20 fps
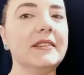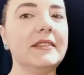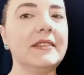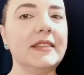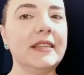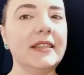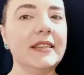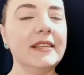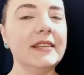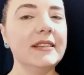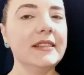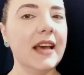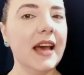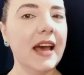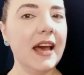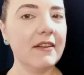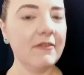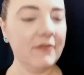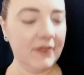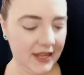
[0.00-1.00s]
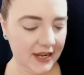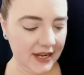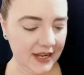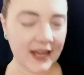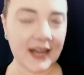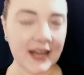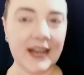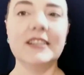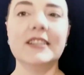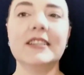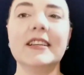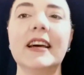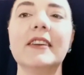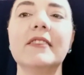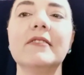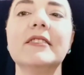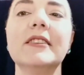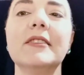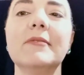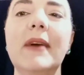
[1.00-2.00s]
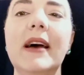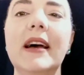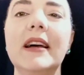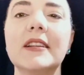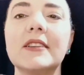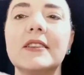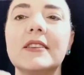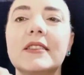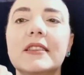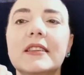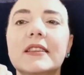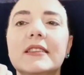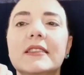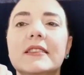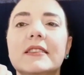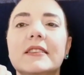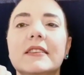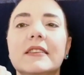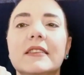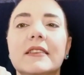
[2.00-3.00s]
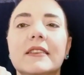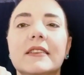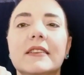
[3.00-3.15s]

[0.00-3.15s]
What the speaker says: didn't have any eyeshadow to match this